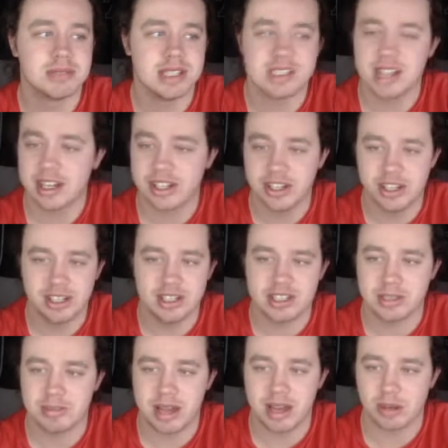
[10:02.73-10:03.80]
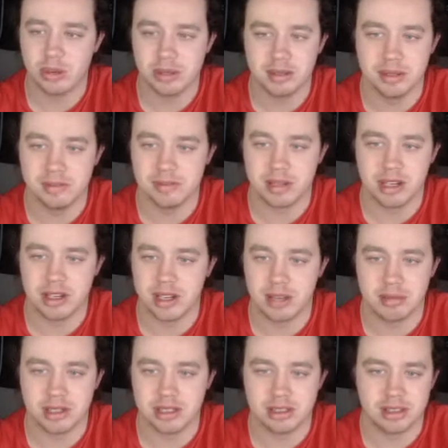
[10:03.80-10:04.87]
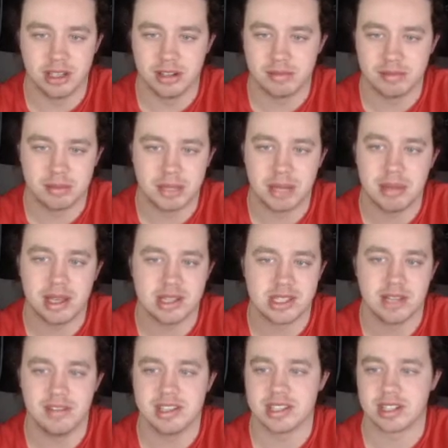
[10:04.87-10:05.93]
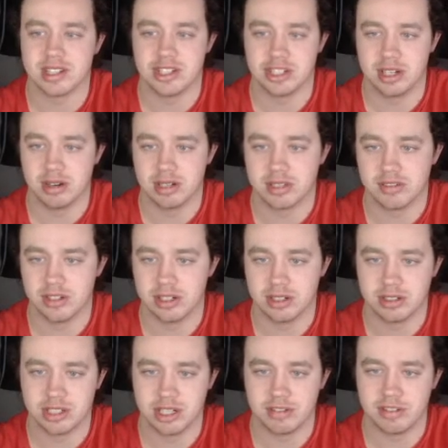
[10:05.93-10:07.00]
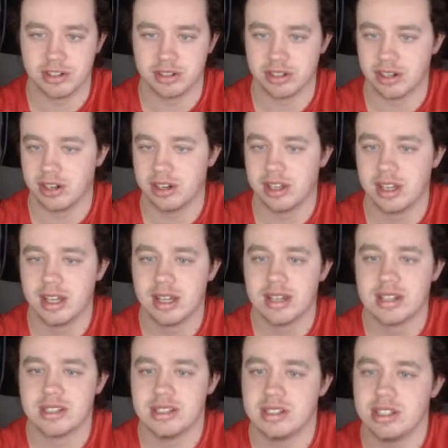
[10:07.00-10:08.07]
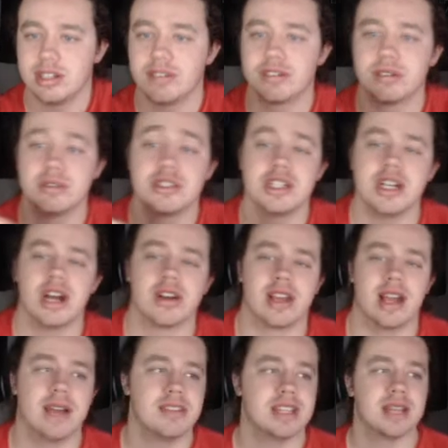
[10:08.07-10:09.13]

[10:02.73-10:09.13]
not good, and he's in bad equipment. I mean, no, I'm not paying $7,600 for Jeffrey Earnhardt. Santino Ferrucci, okay, I think I'm